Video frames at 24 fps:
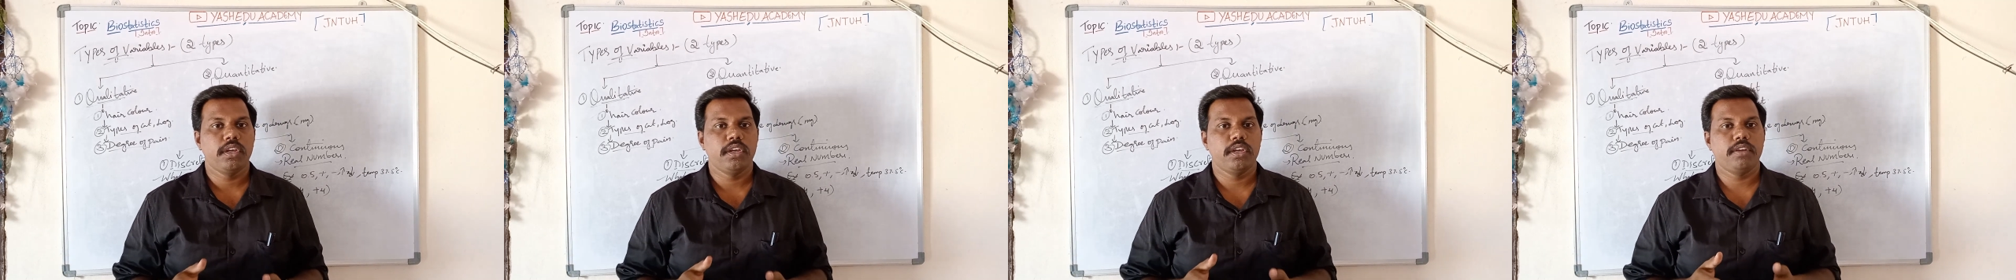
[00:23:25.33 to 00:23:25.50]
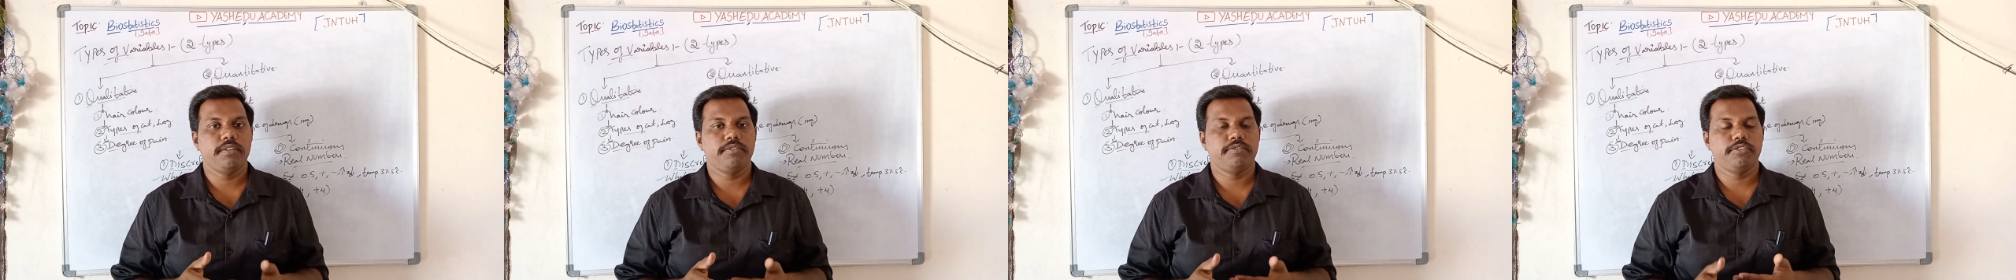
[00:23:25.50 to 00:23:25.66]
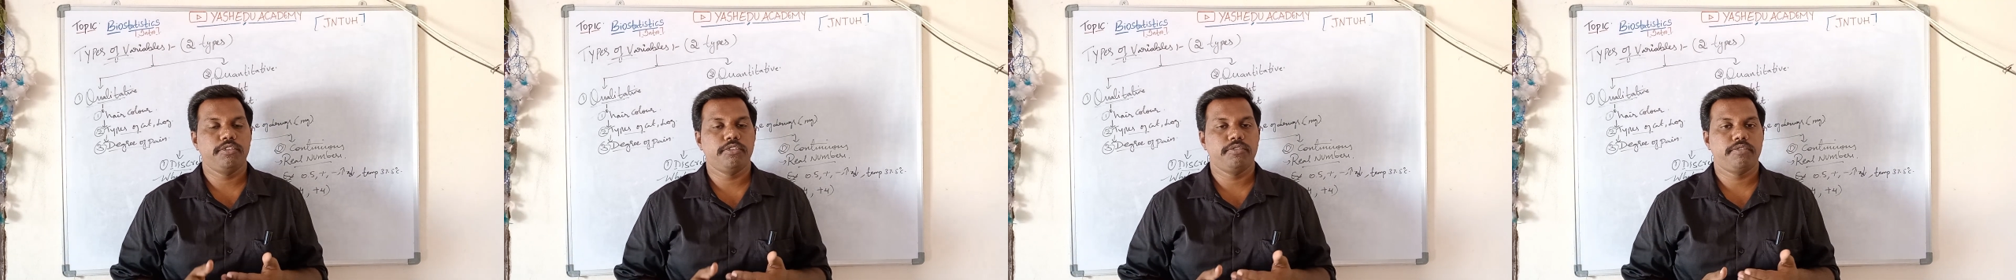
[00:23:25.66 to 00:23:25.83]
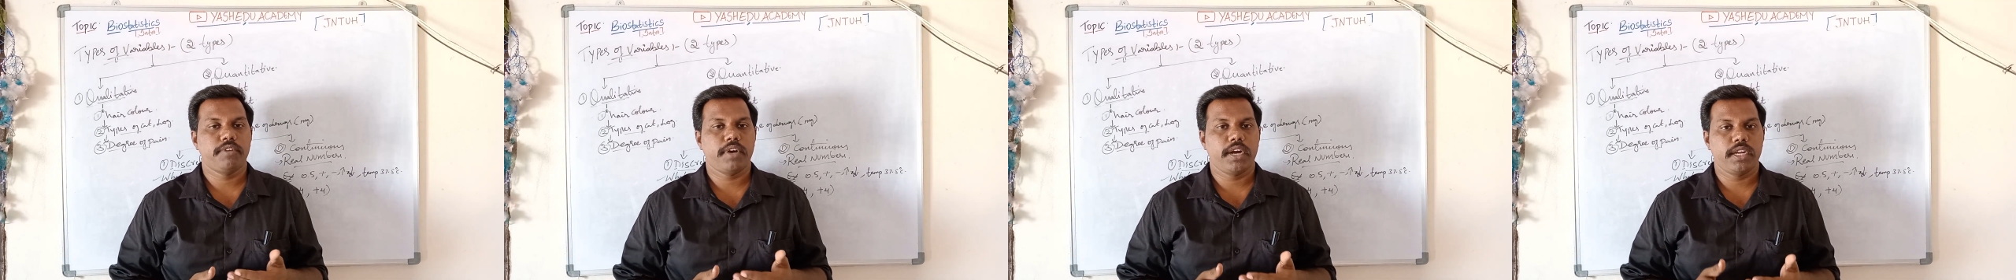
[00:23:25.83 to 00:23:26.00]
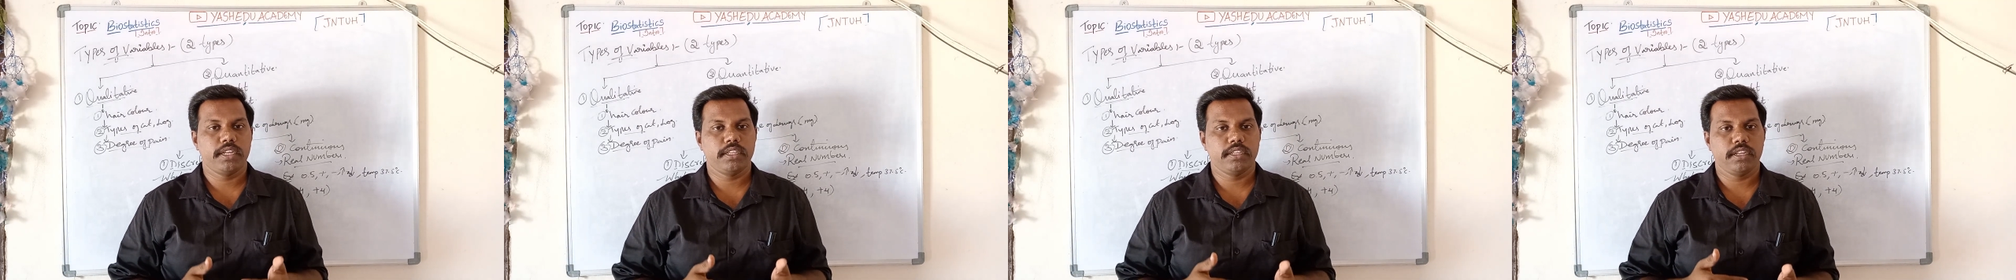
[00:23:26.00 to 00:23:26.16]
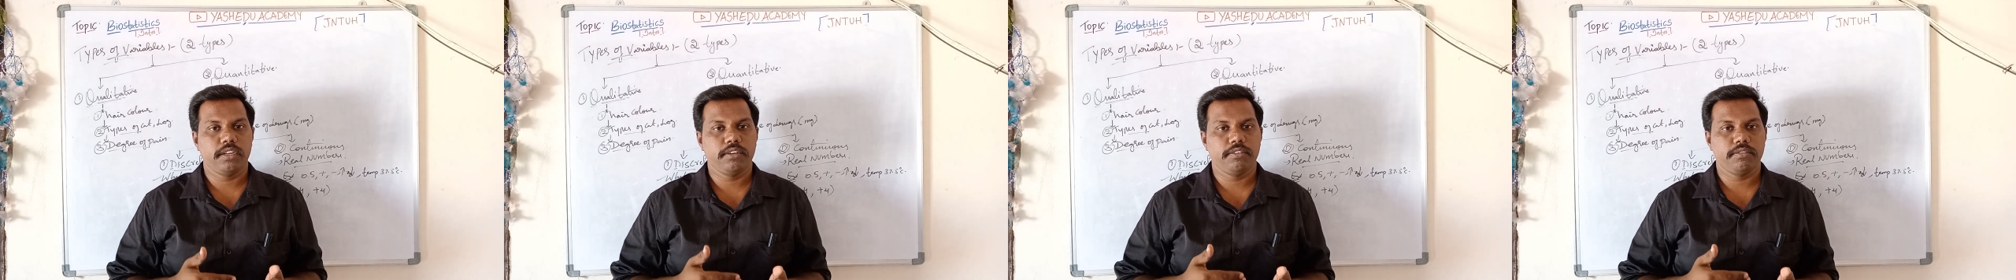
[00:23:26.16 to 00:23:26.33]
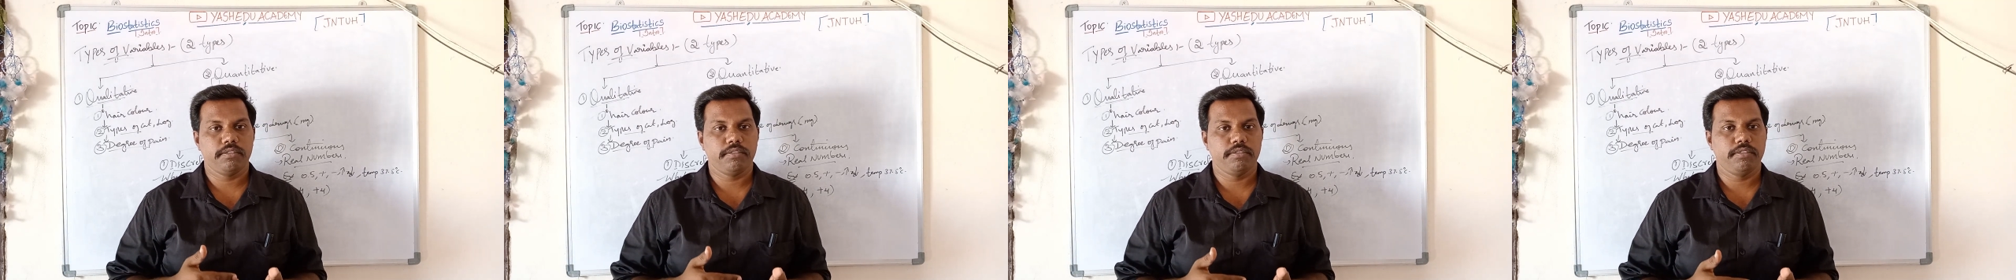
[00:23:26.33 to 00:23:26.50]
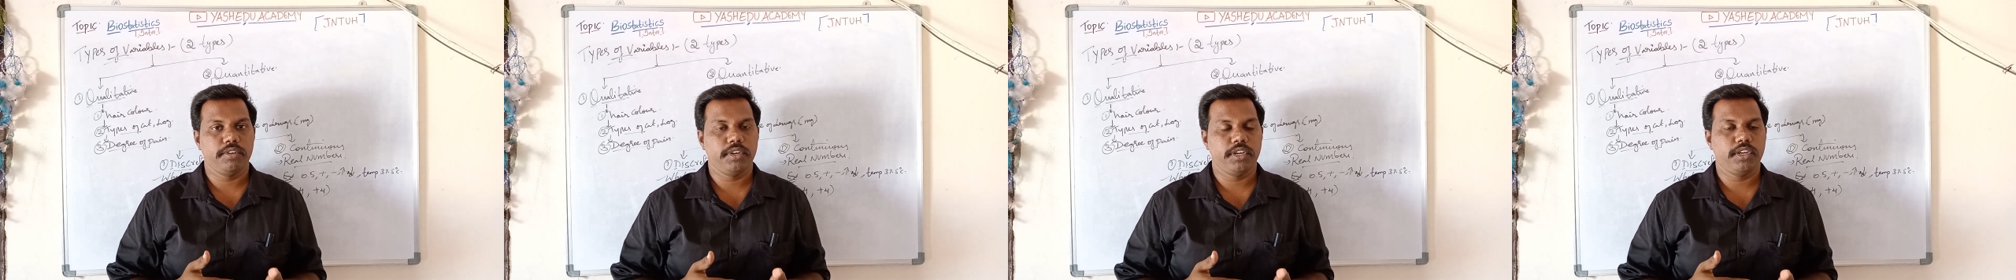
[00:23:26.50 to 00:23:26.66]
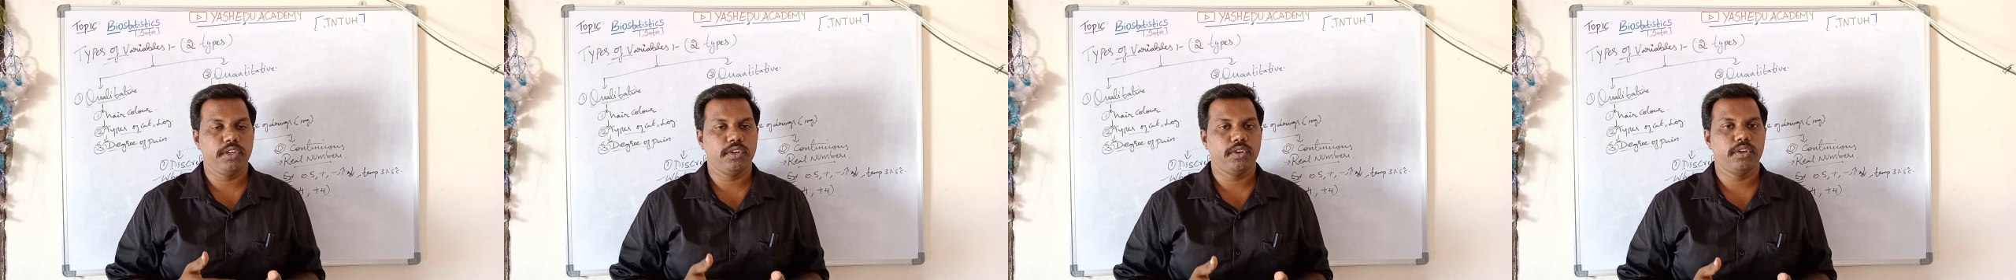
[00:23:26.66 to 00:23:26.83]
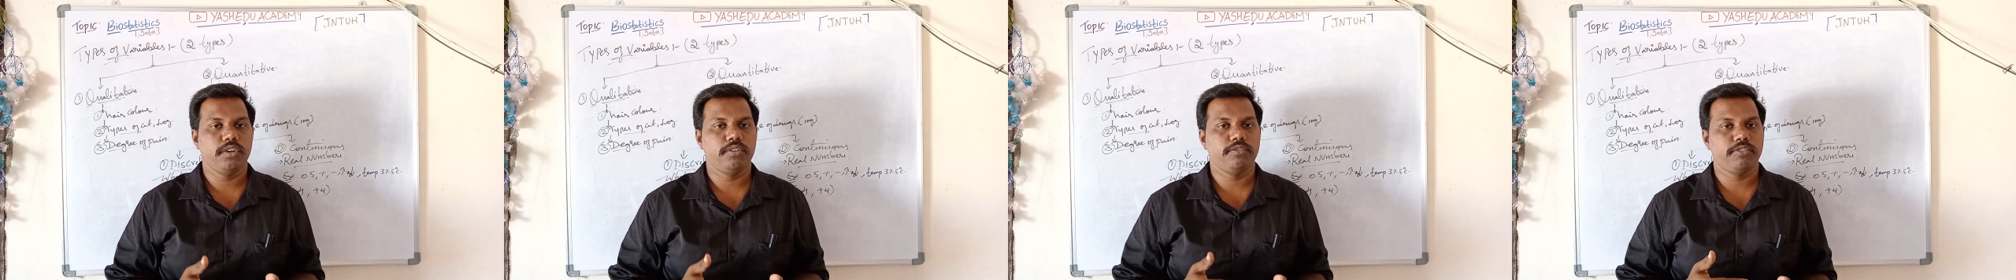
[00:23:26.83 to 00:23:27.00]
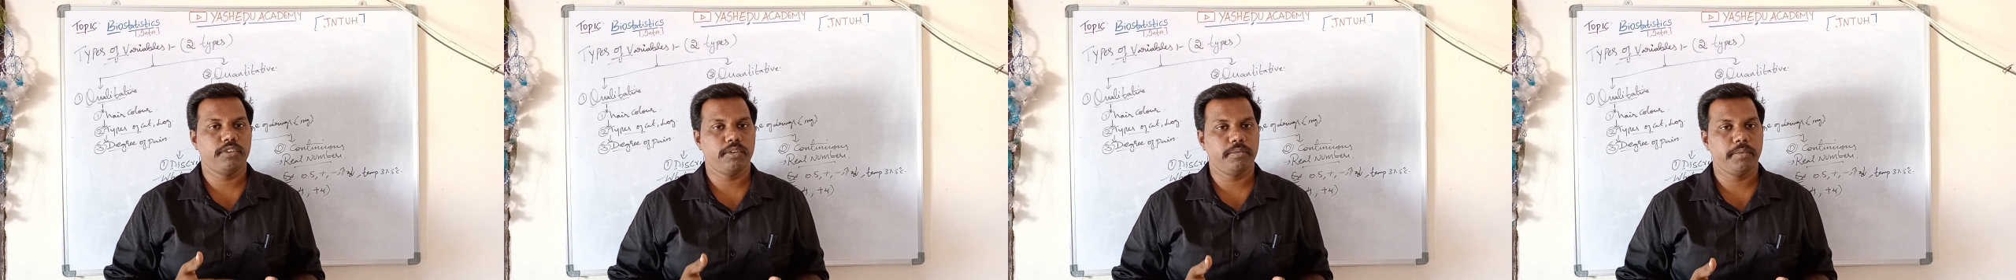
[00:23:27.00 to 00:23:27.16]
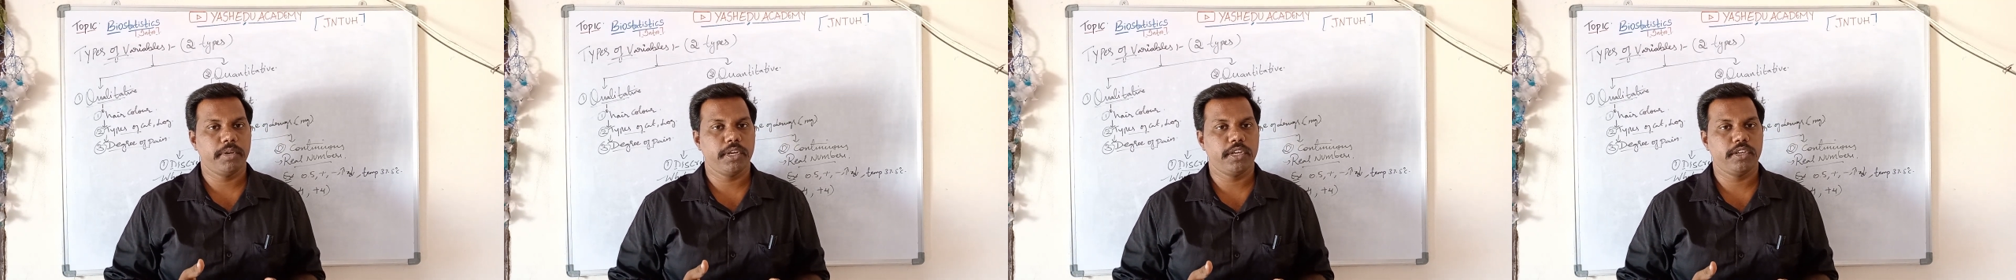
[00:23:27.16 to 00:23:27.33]
If you find the video
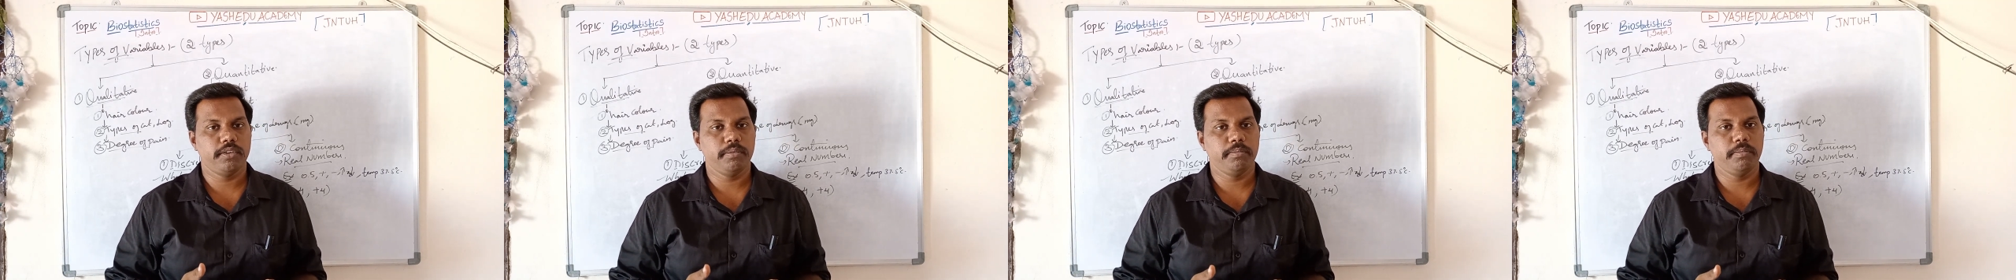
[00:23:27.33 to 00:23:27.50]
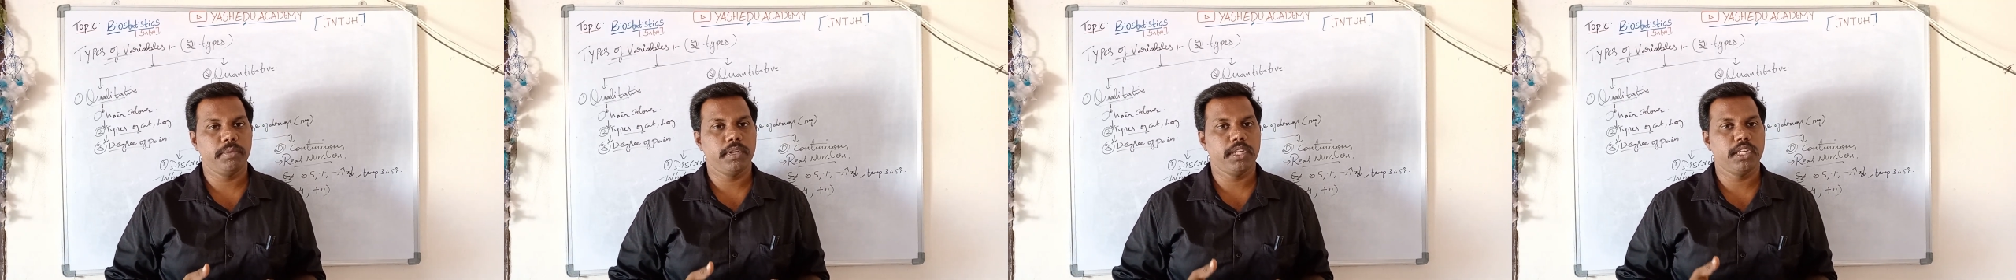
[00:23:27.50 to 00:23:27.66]
informative,